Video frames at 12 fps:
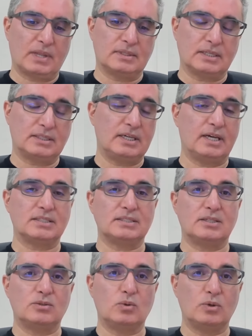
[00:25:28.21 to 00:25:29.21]
the T S
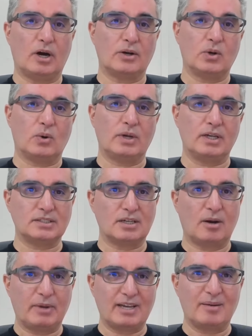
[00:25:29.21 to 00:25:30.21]
C two point oh is
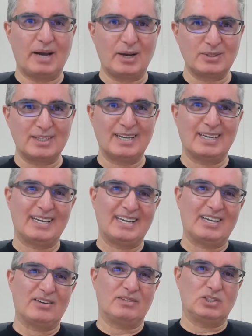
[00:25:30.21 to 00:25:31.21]
coming about,
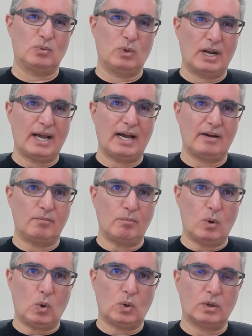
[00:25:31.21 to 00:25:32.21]
which will have
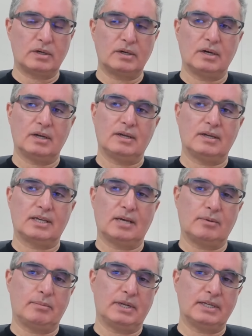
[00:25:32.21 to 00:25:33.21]
more
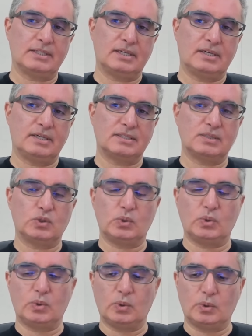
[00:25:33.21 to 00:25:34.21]
capabilities
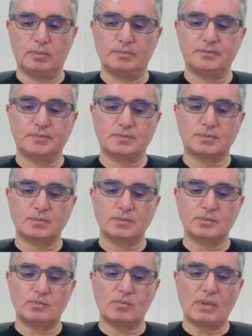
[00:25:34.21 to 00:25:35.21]
to
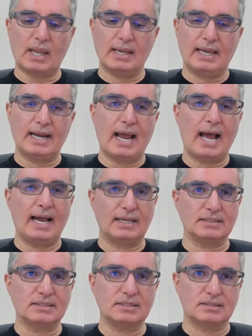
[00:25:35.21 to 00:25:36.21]

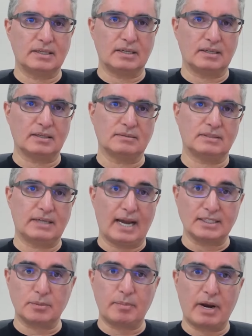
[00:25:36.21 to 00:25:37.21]
enhance the
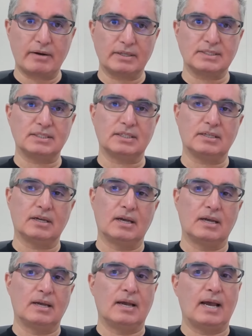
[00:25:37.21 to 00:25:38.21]
transparency
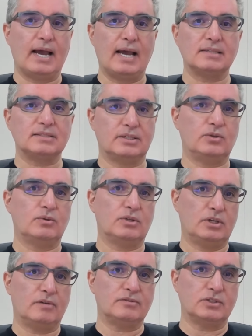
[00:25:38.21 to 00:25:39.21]
and
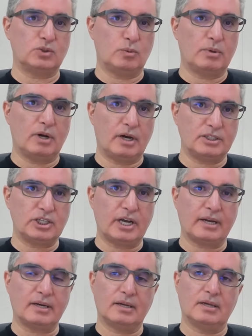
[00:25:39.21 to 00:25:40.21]
security of the supply chain.